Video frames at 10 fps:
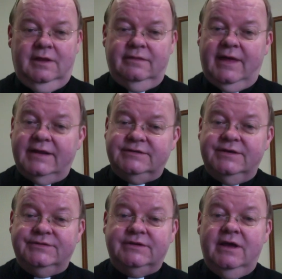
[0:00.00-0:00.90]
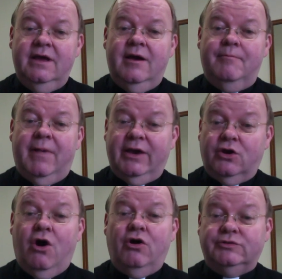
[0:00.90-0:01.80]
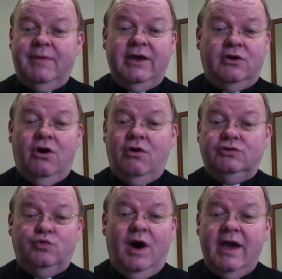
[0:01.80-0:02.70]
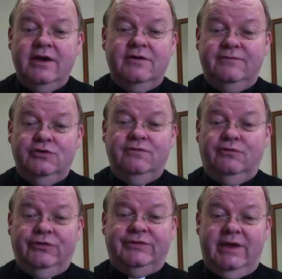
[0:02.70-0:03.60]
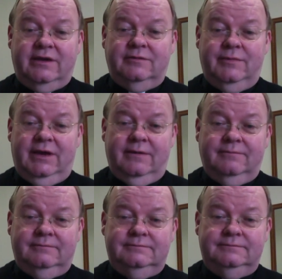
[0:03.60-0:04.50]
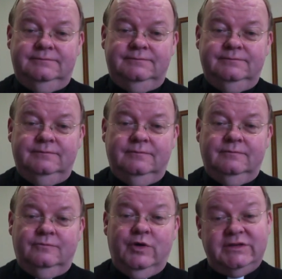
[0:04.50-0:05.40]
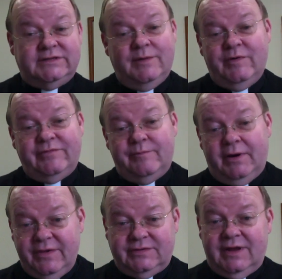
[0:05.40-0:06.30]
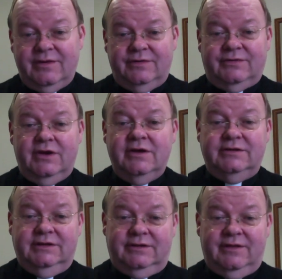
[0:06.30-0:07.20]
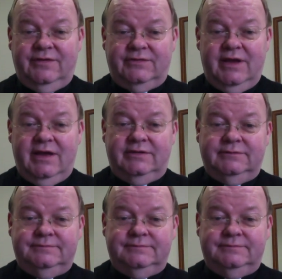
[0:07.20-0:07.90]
That is, my God, why have you forsaken me? When some of the bystanders heard it, they said,